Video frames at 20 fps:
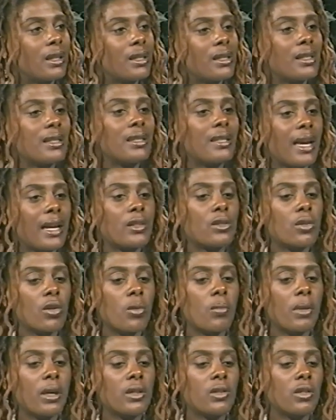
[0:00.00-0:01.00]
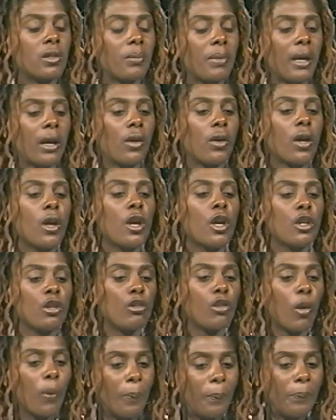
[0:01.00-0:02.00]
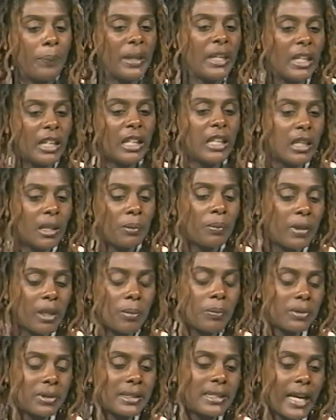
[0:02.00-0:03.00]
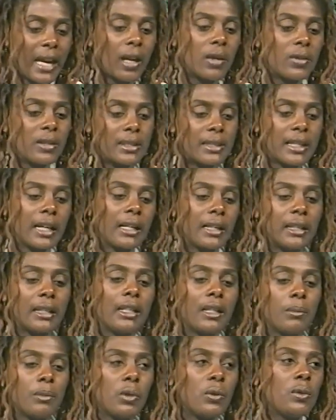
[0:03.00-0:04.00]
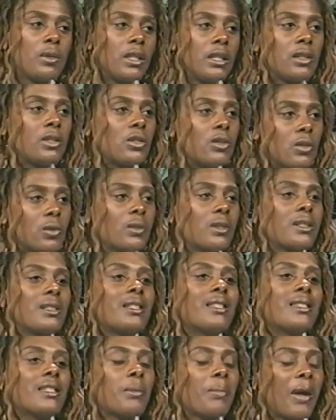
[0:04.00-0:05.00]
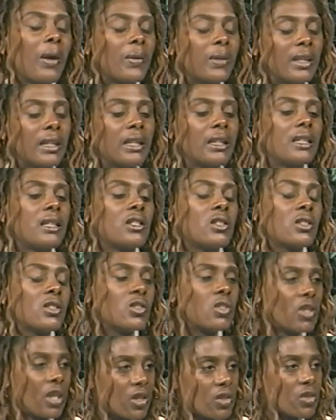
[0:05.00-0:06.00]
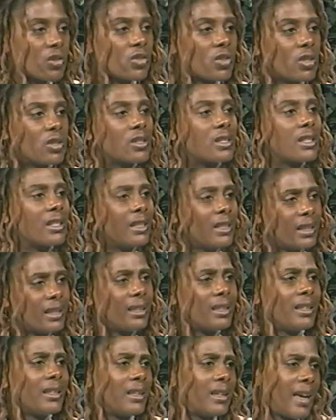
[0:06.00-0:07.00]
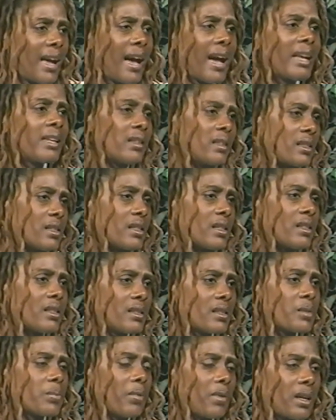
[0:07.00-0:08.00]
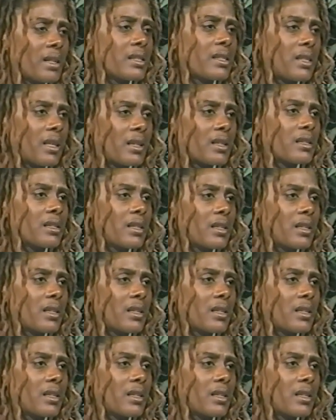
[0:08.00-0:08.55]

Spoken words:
It's not so much about, you know, beating people down and telling them you need to do this. It's about getting suggestions and getting guidance in this process.